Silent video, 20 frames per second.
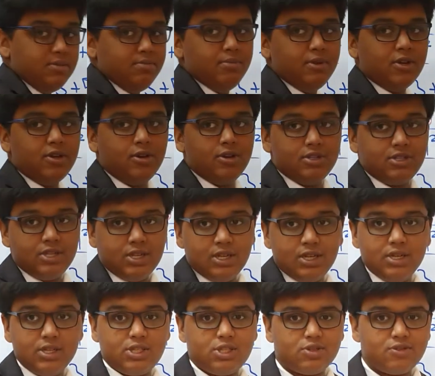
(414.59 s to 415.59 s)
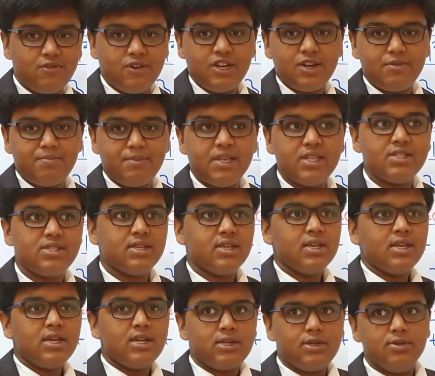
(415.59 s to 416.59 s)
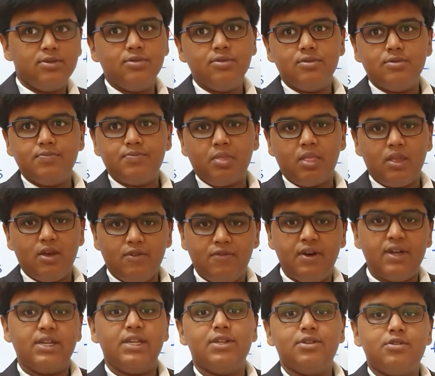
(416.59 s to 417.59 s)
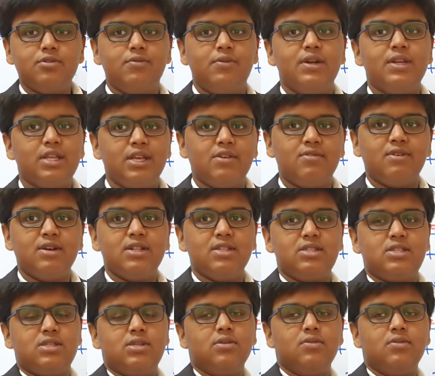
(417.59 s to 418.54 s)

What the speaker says: because square means 1 into 1 equals